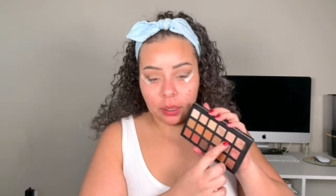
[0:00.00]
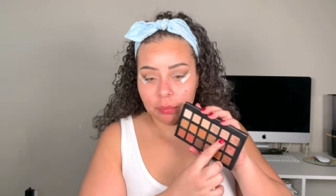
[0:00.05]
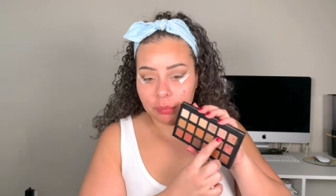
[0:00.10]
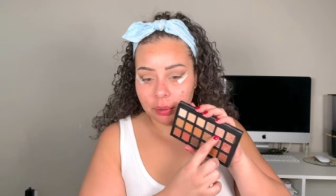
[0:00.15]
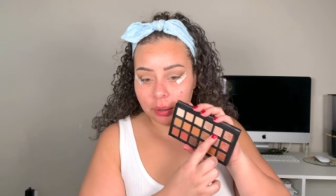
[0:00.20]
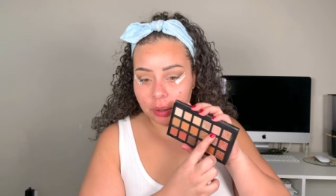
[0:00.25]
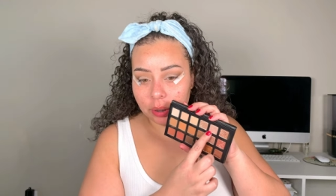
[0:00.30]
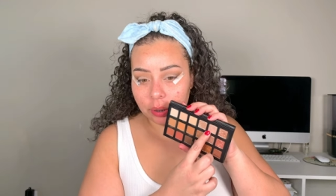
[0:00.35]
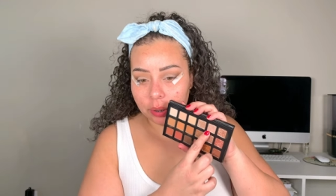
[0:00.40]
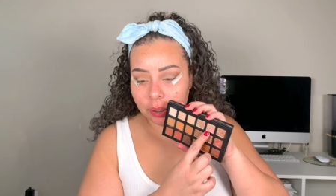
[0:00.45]
I'm
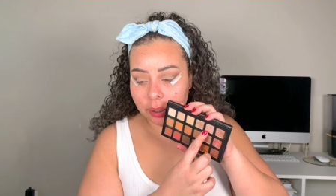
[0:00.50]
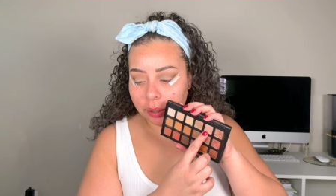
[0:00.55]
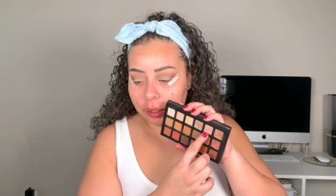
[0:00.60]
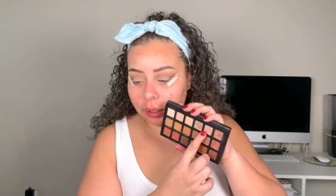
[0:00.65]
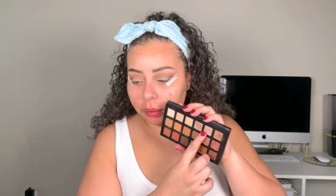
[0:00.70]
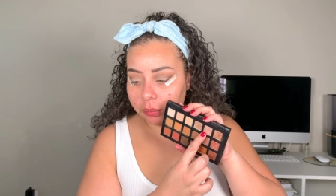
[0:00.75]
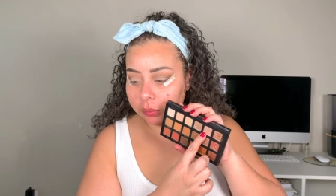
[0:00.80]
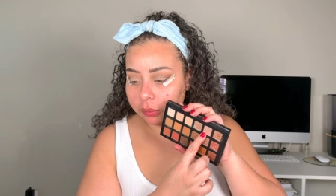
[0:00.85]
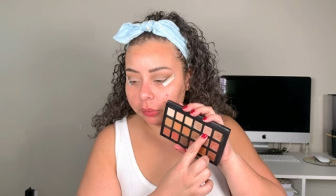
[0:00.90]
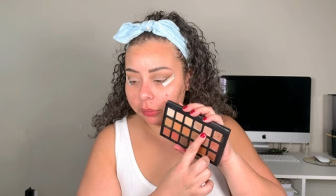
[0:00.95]
gonna try
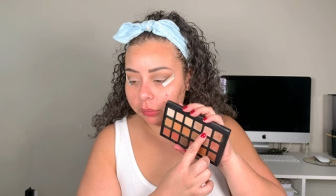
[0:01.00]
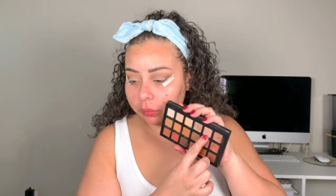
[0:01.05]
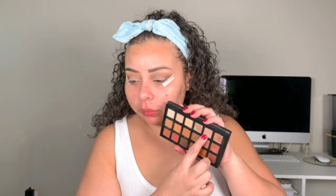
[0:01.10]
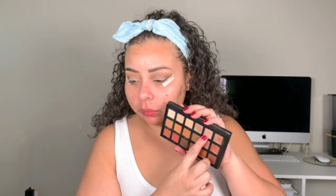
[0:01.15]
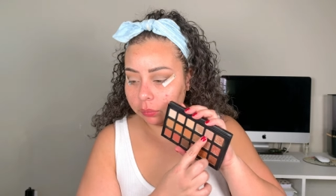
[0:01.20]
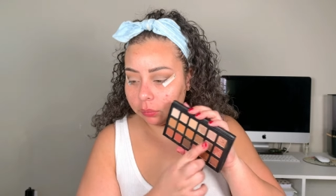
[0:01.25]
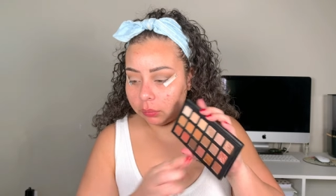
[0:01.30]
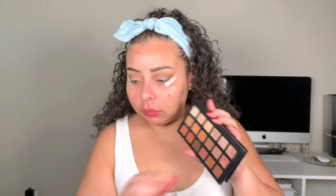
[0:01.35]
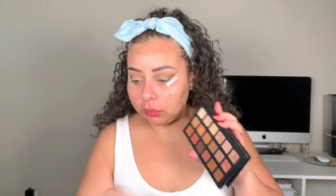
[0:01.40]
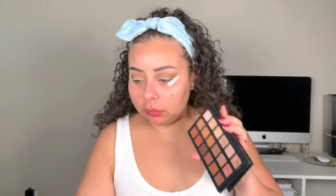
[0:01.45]
that one.
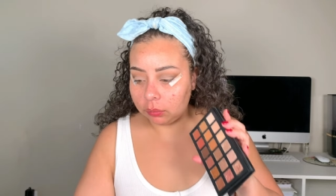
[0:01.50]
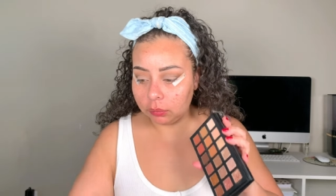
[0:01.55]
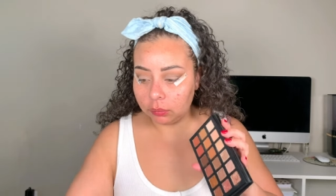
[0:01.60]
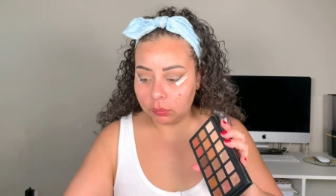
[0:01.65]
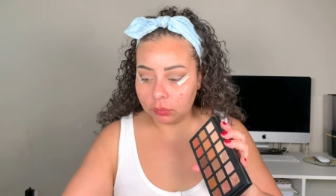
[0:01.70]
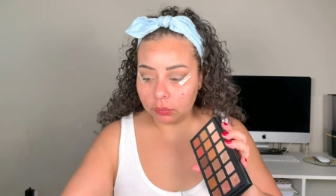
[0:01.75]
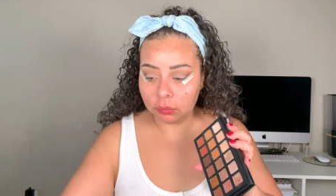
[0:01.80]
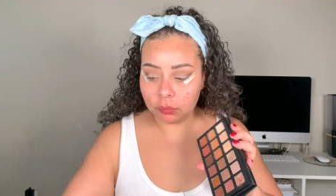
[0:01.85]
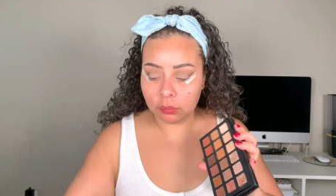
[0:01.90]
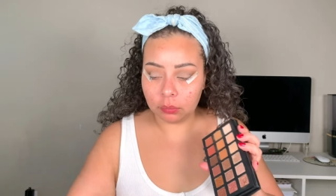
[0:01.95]

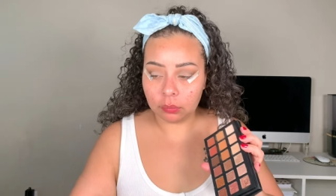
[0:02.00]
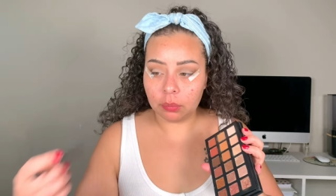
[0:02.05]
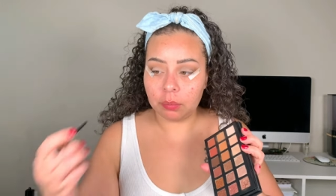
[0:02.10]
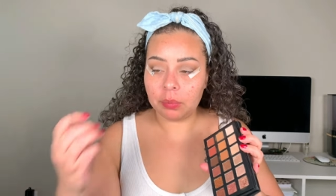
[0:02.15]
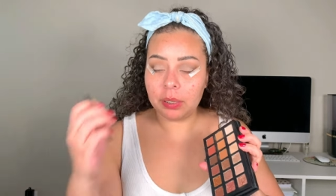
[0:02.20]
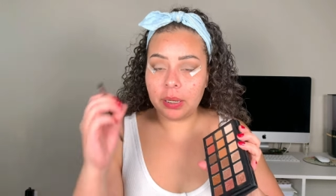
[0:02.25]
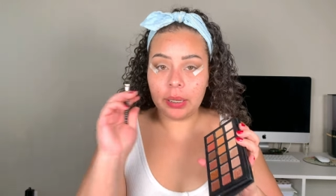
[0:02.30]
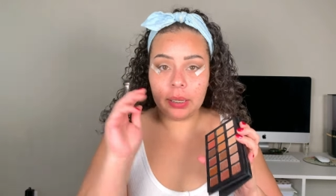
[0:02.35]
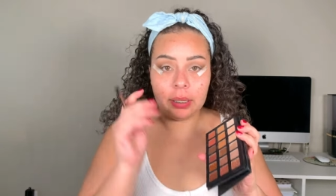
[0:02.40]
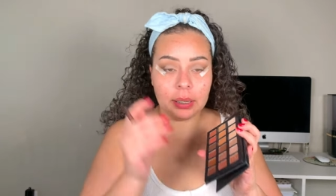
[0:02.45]
I'm
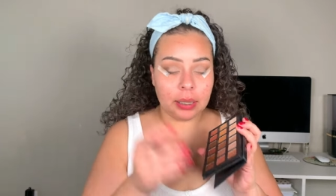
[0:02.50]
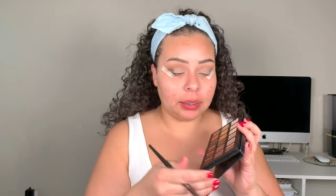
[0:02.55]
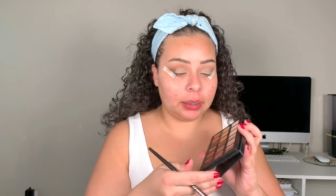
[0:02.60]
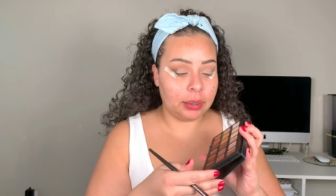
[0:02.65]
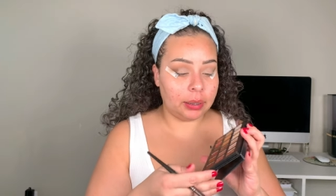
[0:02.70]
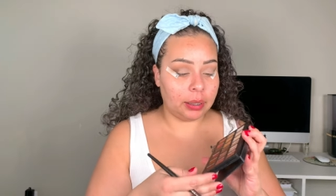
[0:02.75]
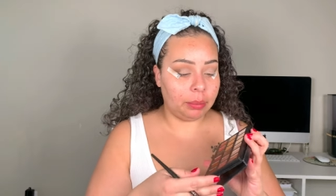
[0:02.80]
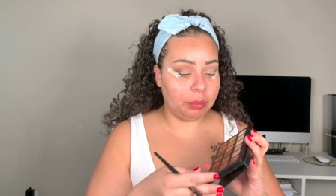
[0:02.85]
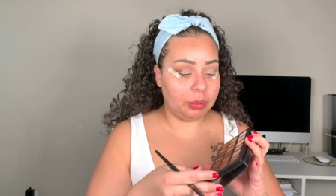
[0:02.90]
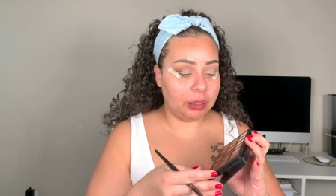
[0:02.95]
taking that
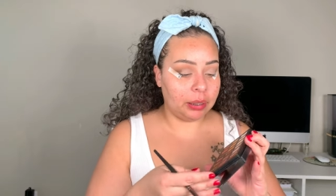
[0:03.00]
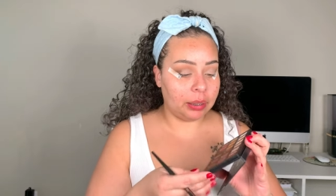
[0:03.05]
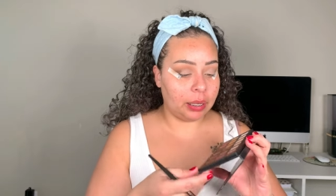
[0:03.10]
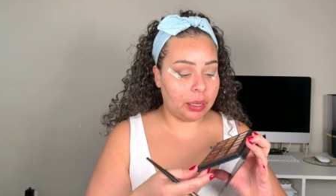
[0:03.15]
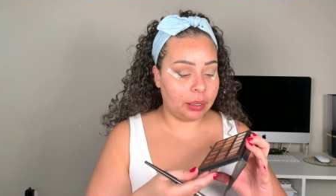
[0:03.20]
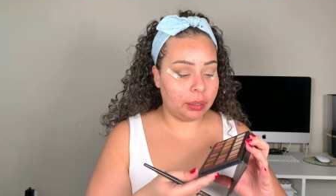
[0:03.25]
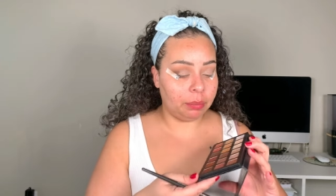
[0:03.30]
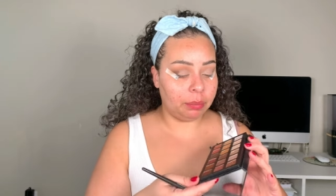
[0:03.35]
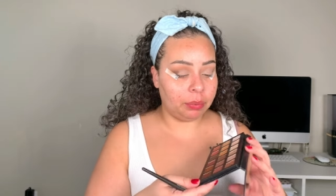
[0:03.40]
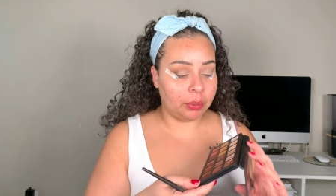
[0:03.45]
same
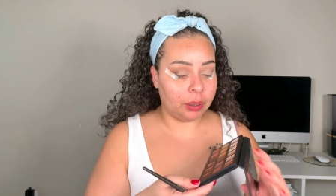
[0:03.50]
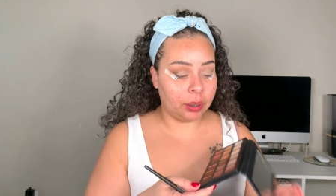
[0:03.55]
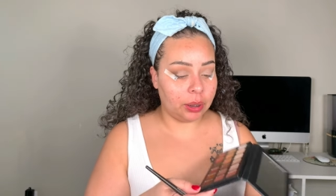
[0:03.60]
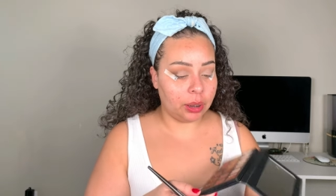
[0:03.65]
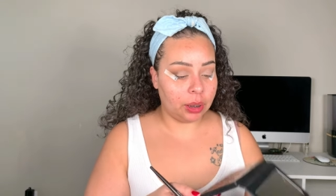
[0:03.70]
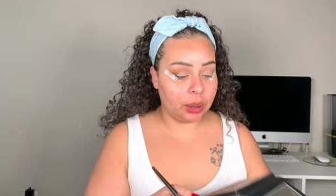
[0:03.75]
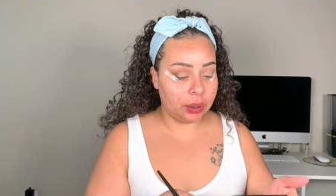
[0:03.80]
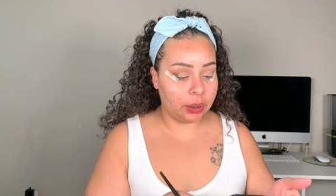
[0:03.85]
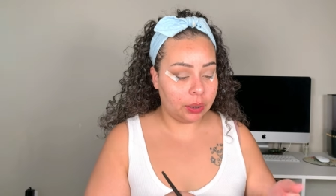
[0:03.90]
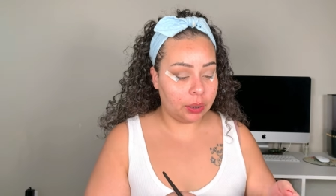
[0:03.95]
exact
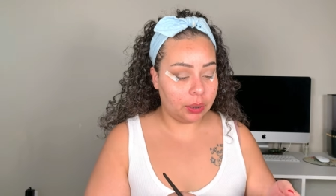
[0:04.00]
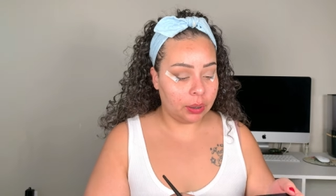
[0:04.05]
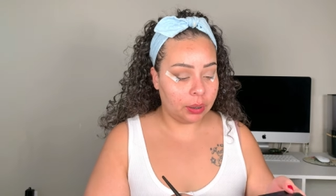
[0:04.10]
brush